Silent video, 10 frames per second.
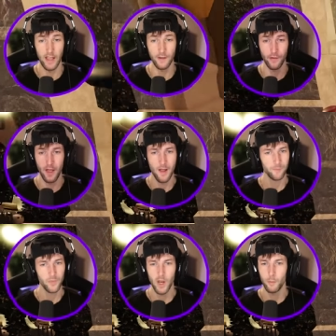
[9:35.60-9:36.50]
wave.
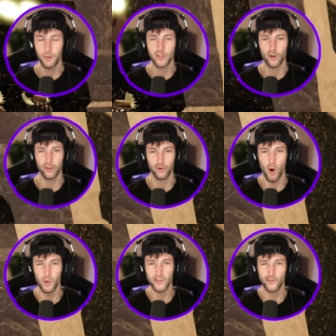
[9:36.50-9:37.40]
But they're
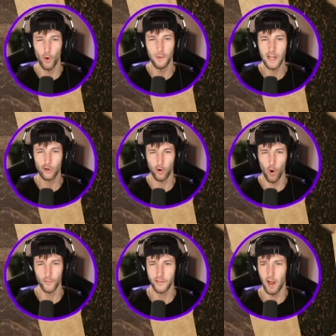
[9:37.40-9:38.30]
throwing so many
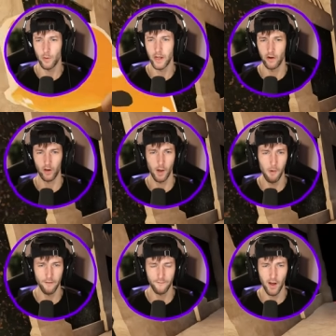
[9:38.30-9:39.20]
crows out here.
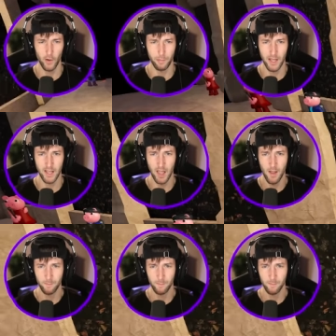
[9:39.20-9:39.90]
Come on, Father Pig.